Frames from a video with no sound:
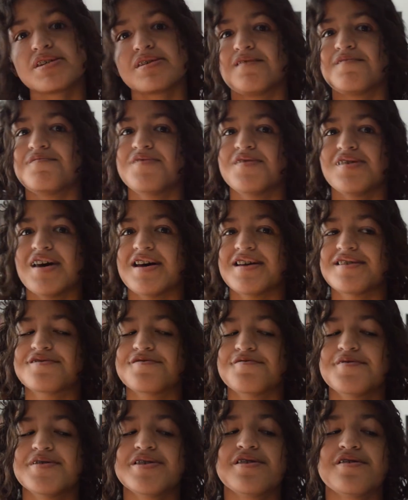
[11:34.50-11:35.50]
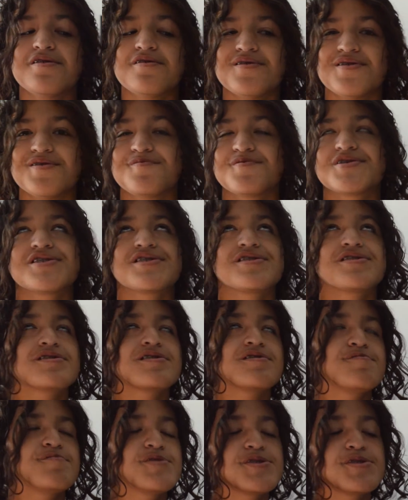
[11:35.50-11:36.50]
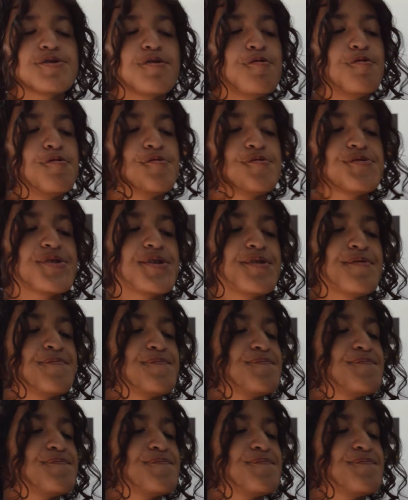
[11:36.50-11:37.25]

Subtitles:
love the last story though. It was so wholesome.